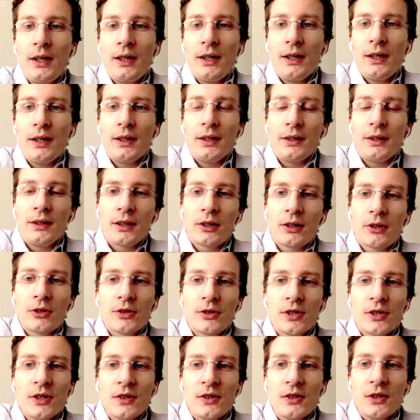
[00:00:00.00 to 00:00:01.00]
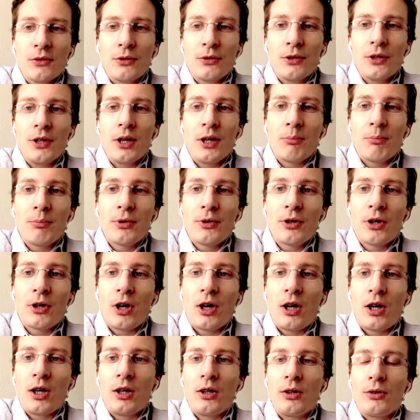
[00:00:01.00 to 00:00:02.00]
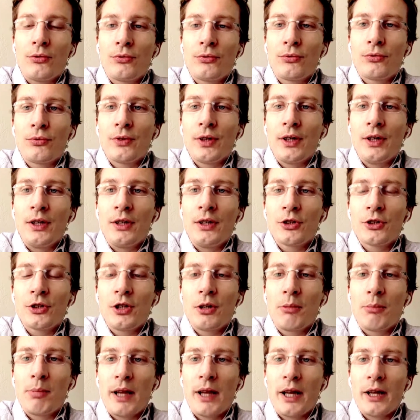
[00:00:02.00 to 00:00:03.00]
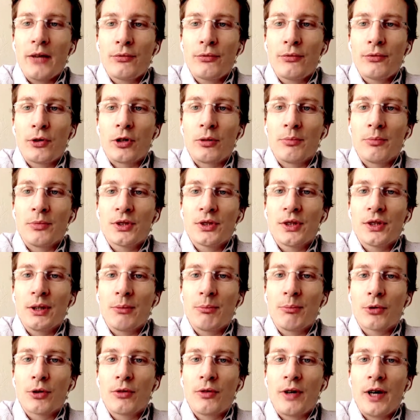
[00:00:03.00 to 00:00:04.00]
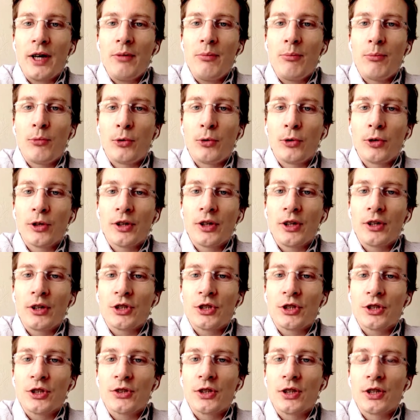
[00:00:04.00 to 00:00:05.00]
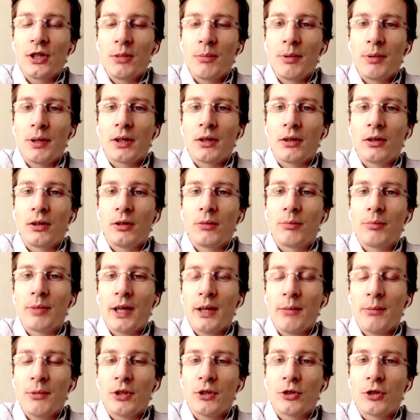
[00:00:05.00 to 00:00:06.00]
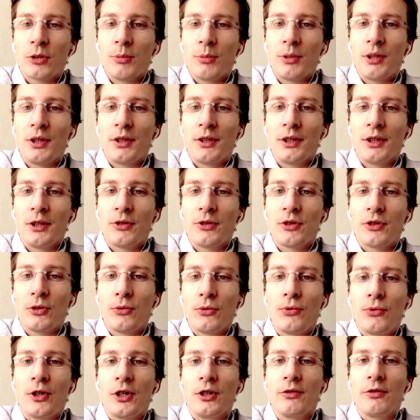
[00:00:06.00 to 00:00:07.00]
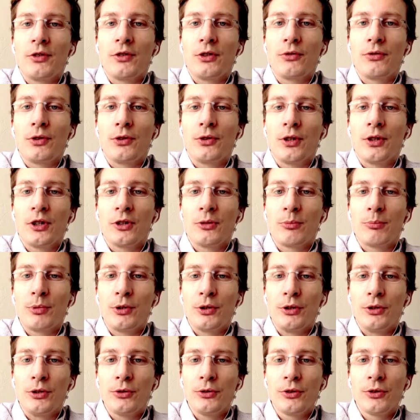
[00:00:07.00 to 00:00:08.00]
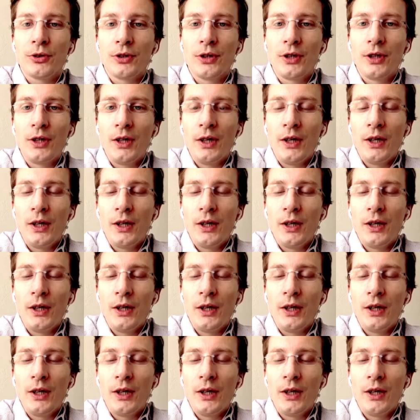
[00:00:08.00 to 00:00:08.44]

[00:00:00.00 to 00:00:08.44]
And it consists of a number of additional platforms that provide more than just the typical payment terminal that so far Verifone has produced.